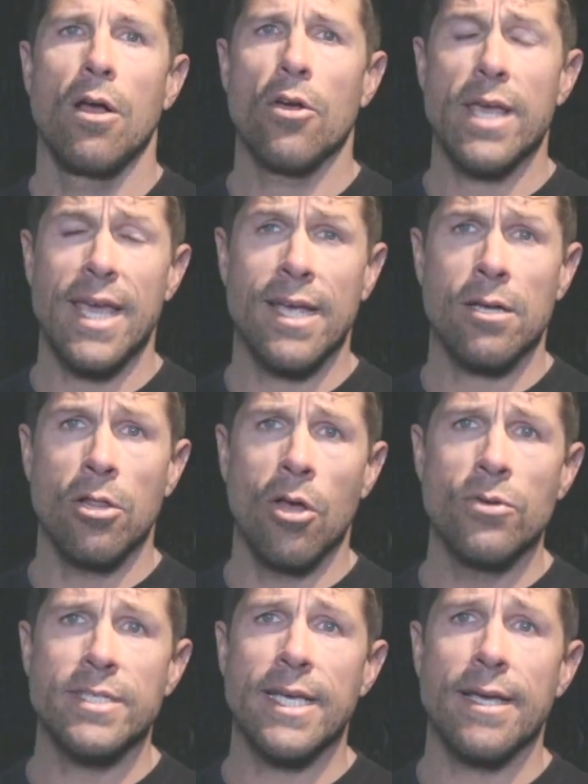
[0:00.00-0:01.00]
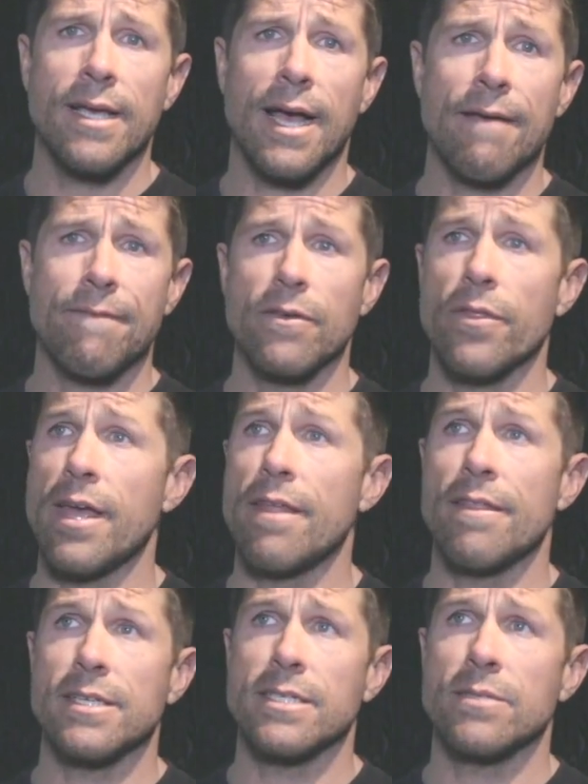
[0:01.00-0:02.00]
Okay, in closing, I feel
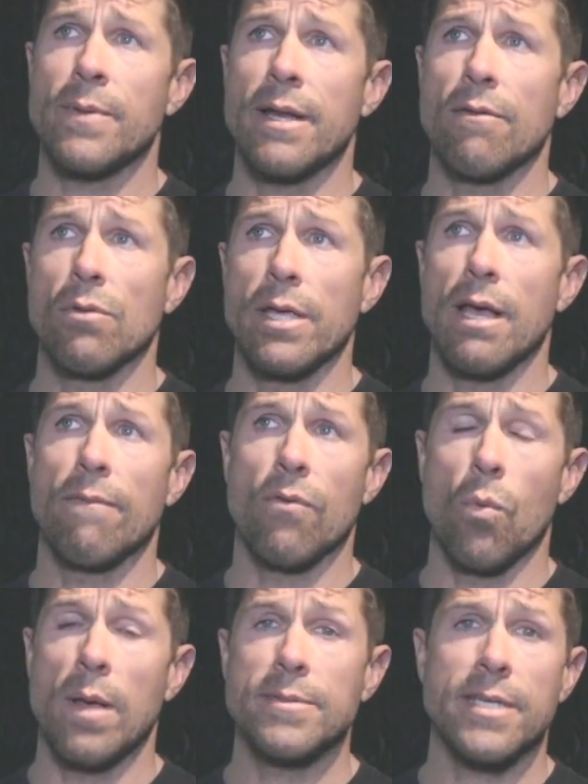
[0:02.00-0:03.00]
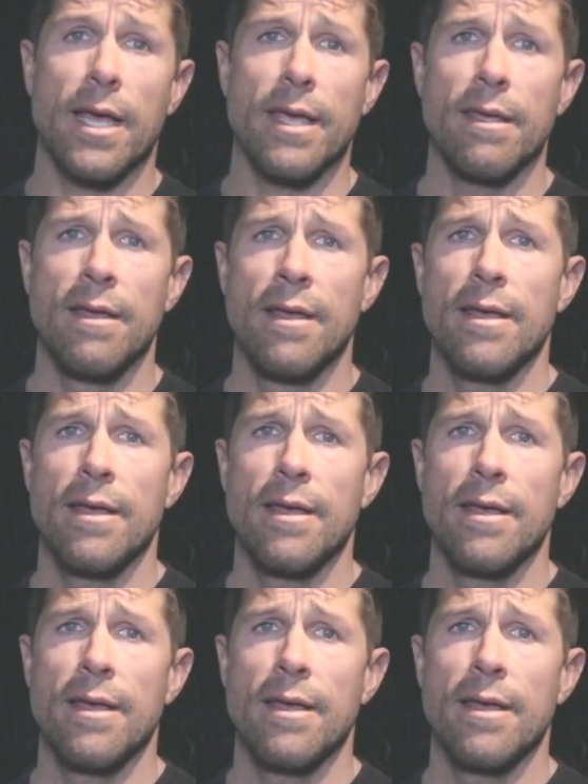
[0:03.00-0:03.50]
that this has been a really helpful website,